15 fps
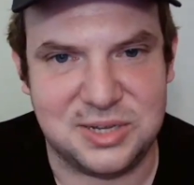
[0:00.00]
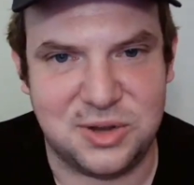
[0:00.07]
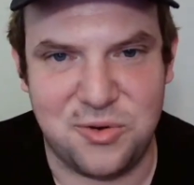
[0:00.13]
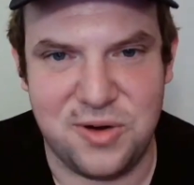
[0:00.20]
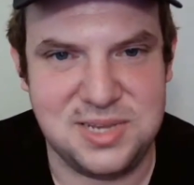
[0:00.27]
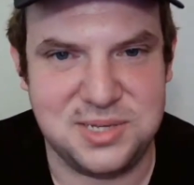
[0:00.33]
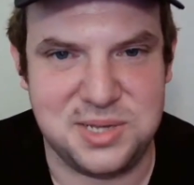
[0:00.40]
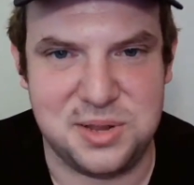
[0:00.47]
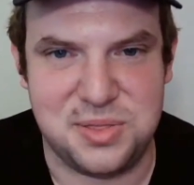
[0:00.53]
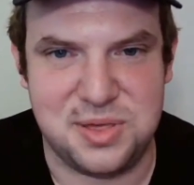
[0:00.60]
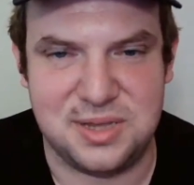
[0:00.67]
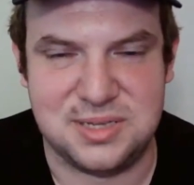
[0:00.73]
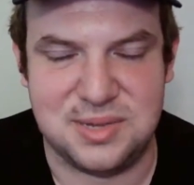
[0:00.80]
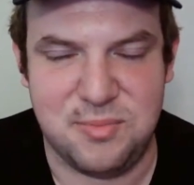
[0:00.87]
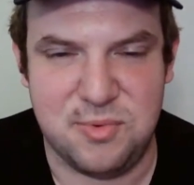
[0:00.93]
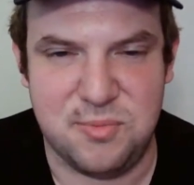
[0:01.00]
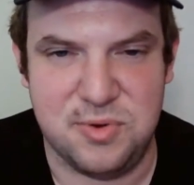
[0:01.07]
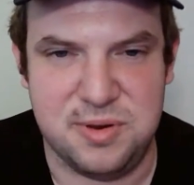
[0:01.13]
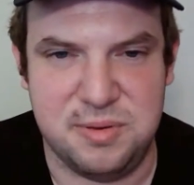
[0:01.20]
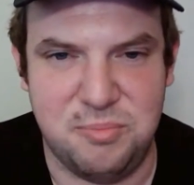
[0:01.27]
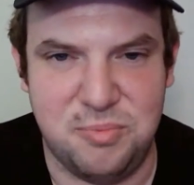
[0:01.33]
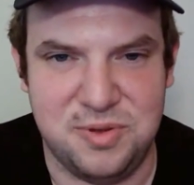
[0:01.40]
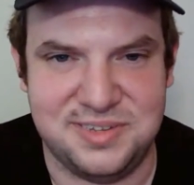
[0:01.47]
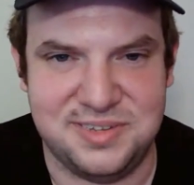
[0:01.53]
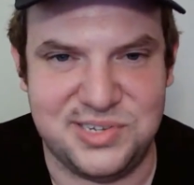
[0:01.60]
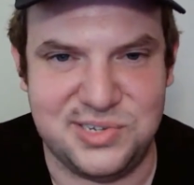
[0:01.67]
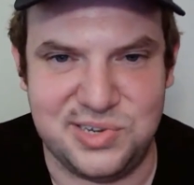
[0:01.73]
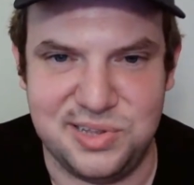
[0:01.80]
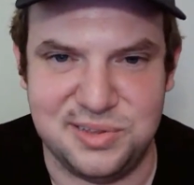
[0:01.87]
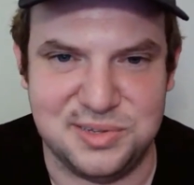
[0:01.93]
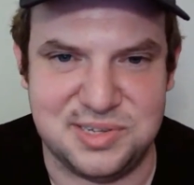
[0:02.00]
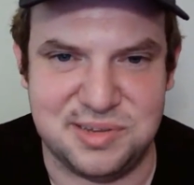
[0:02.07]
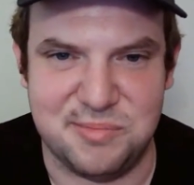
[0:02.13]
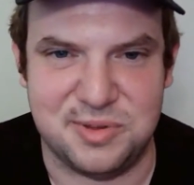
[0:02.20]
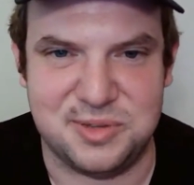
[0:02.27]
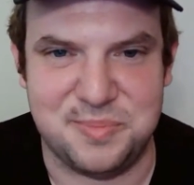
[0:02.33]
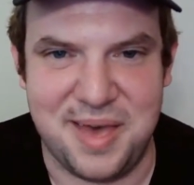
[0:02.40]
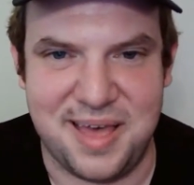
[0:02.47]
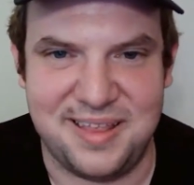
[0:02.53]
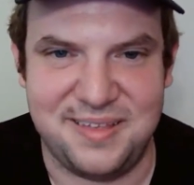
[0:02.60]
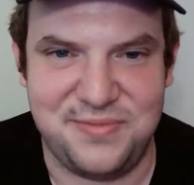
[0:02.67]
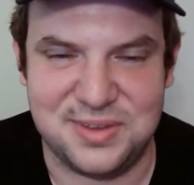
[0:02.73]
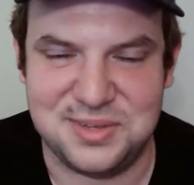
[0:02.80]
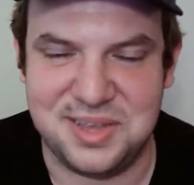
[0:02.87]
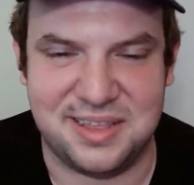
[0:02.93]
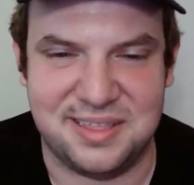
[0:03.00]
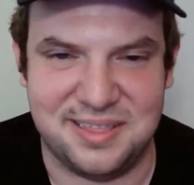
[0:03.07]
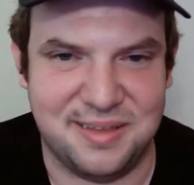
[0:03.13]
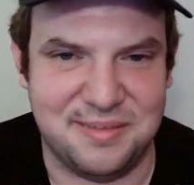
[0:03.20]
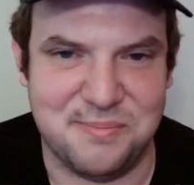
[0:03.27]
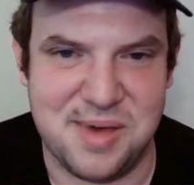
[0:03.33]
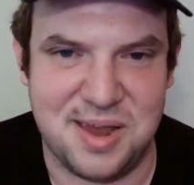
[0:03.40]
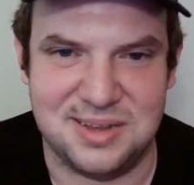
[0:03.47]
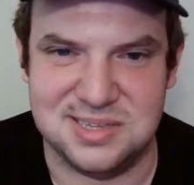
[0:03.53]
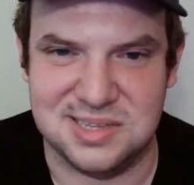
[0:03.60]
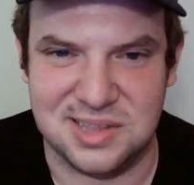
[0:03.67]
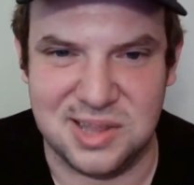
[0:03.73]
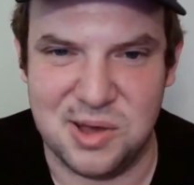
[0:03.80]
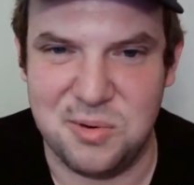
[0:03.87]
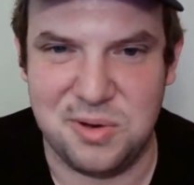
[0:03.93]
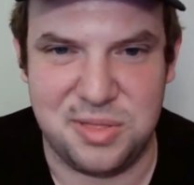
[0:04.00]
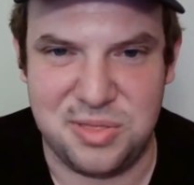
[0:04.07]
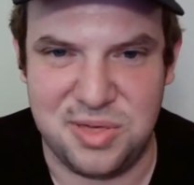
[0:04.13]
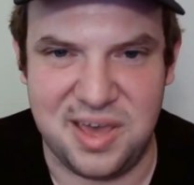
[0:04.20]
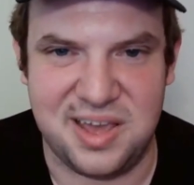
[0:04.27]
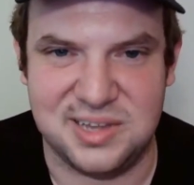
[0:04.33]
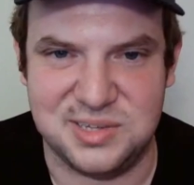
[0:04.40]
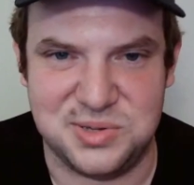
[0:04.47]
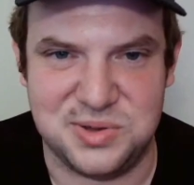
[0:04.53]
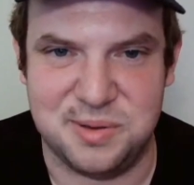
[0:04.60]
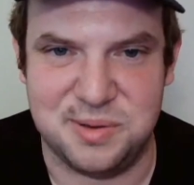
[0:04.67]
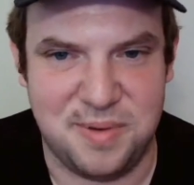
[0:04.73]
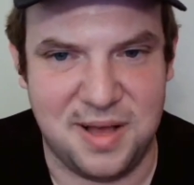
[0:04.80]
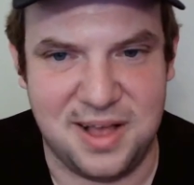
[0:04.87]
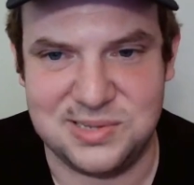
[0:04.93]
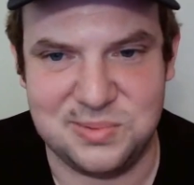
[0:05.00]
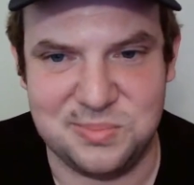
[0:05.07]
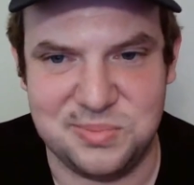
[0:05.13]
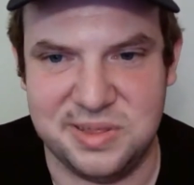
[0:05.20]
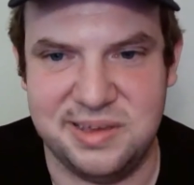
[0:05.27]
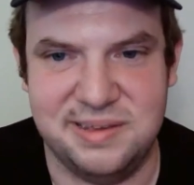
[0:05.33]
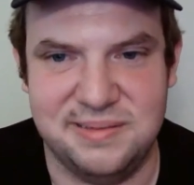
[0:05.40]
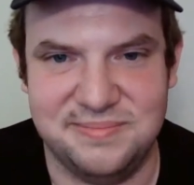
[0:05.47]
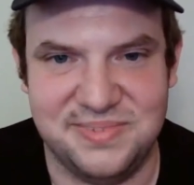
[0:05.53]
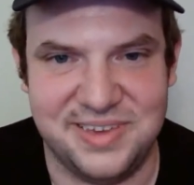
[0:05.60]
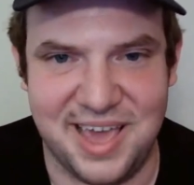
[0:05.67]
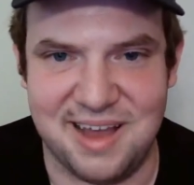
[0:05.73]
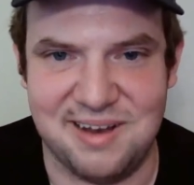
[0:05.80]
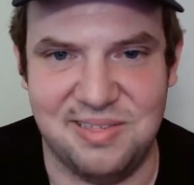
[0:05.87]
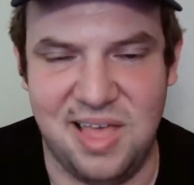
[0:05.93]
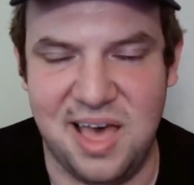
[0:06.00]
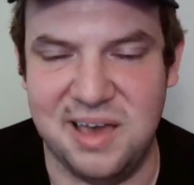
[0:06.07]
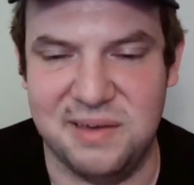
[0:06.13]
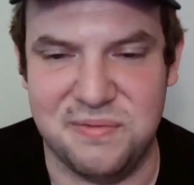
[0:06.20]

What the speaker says: crazy to think someone would steal someone's man. It feels like that as low a thing as you could possibly get in life.